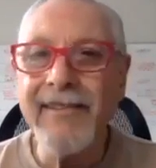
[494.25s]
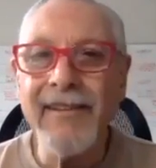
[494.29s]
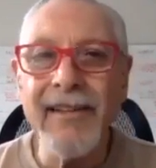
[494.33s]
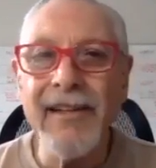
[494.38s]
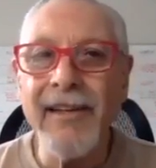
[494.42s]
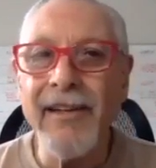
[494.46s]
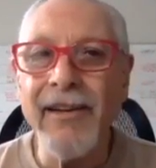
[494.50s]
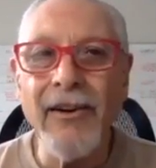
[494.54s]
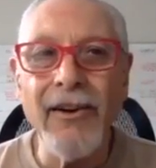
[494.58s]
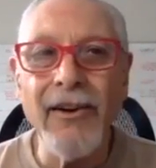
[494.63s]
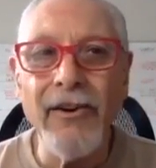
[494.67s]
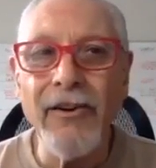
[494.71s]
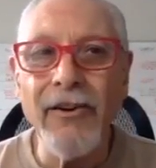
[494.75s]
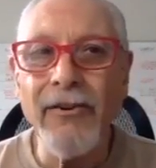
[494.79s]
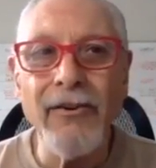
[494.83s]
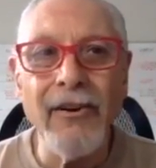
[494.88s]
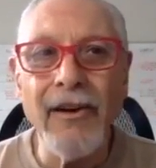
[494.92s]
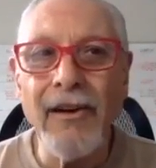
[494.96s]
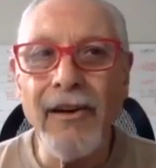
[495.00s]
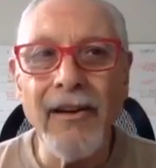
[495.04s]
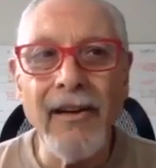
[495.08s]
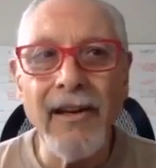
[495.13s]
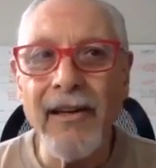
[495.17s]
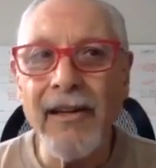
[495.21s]
a
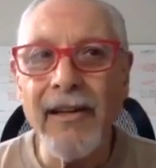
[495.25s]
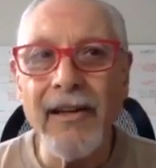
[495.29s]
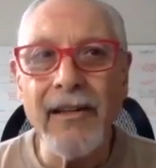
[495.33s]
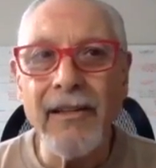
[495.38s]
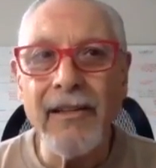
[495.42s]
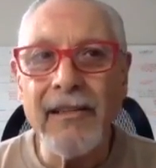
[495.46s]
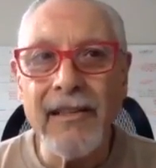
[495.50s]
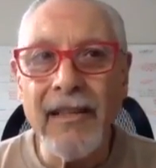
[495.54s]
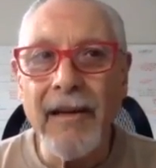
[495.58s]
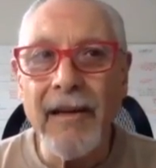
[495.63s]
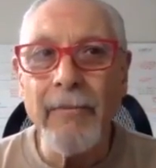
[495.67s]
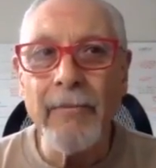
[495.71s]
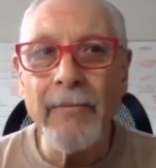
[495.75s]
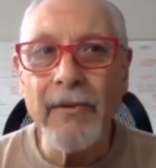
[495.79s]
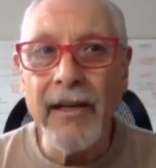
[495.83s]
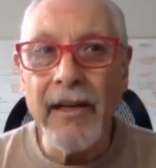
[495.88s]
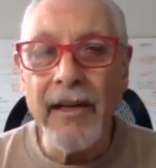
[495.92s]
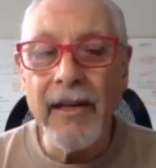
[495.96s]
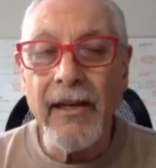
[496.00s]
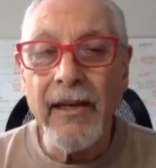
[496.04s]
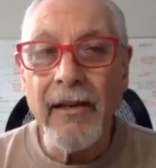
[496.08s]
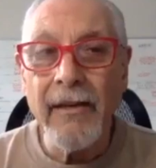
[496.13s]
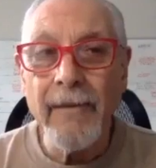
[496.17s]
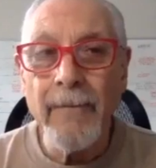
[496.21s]
little
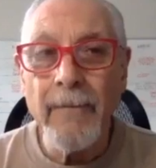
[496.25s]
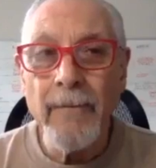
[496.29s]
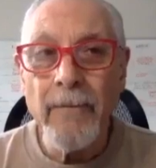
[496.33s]
something.